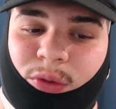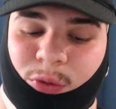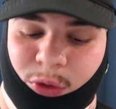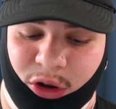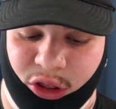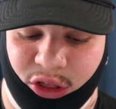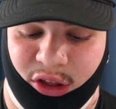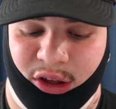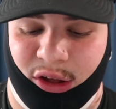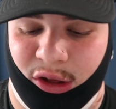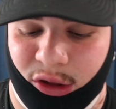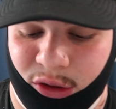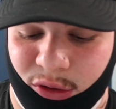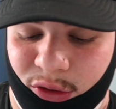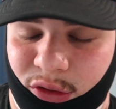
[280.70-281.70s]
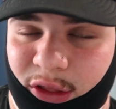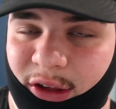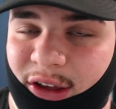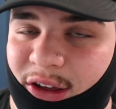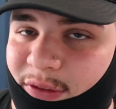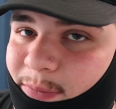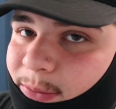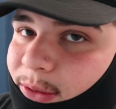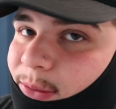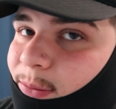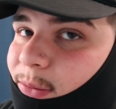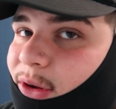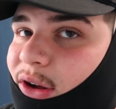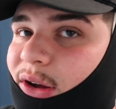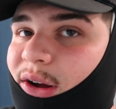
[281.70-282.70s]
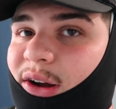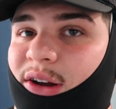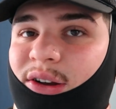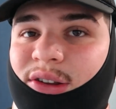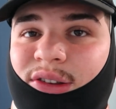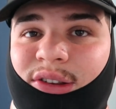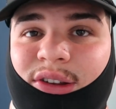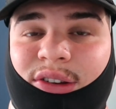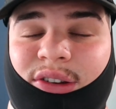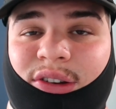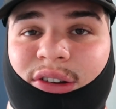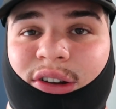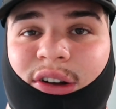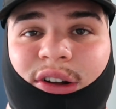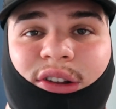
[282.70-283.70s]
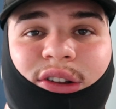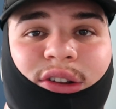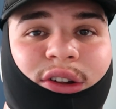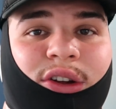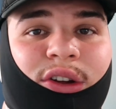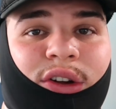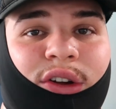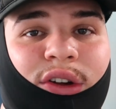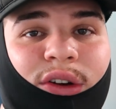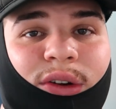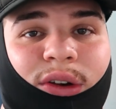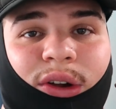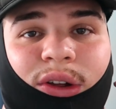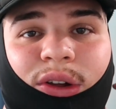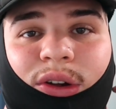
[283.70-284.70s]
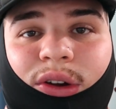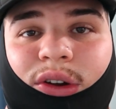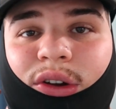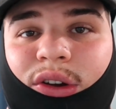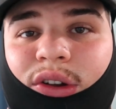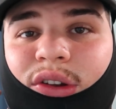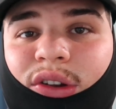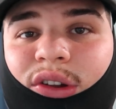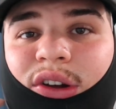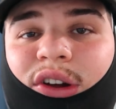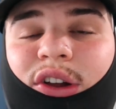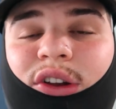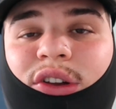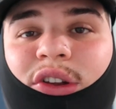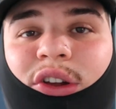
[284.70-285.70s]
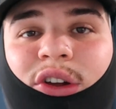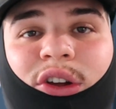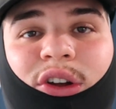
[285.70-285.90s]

When they give me my anesthesia shots right here on each side,